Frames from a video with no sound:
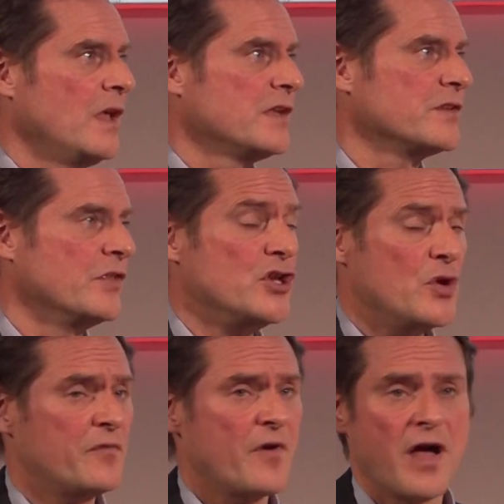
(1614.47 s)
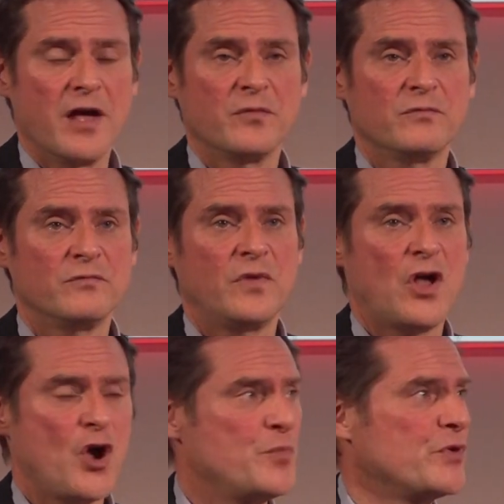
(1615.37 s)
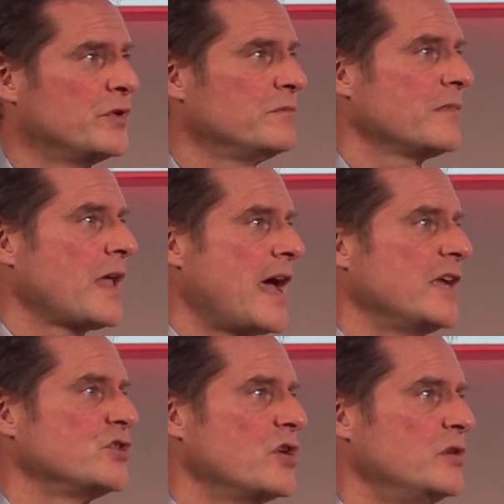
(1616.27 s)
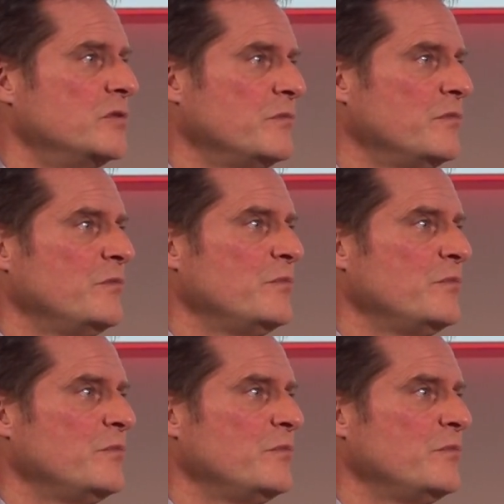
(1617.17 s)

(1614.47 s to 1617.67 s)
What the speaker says: So the new Avaya, open, agile,